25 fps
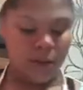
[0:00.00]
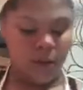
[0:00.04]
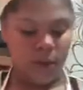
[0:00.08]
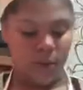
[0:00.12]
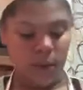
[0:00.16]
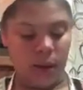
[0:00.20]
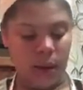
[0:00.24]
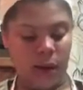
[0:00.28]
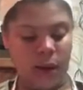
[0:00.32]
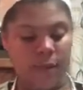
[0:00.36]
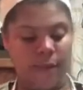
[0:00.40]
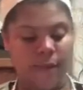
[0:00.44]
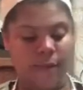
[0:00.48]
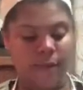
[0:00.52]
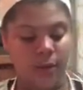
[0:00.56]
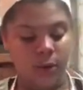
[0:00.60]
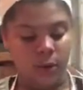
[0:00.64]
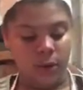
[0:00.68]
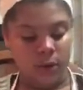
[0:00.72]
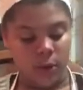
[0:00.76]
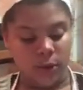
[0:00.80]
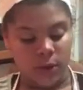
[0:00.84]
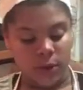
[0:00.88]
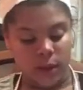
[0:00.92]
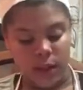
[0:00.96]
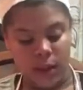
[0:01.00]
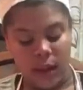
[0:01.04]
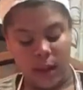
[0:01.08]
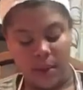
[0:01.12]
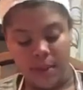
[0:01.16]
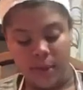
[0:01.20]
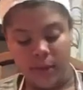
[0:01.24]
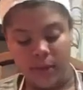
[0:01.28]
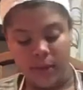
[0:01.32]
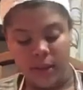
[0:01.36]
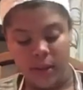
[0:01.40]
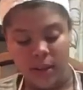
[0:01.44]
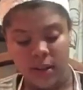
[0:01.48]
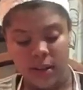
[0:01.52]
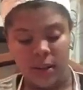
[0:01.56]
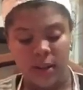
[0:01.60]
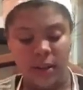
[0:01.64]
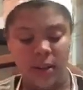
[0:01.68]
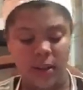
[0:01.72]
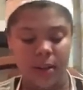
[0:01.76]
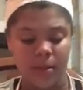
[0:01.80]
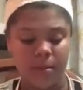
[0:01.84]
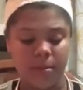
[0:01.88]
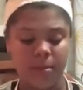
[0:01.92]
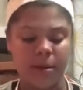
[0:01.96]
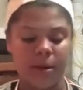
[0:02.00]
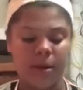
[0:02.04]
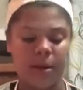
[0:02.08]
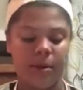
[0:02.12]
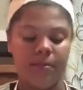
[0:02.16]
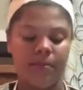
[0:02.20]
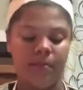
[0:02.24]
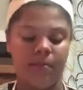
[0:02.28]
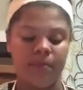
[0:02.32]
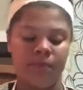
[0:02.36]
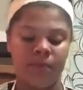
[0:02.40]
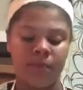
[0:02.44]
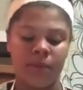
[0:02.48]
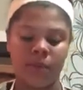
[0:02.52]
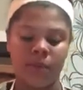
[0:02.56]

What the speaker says: do a full story time of this thing, but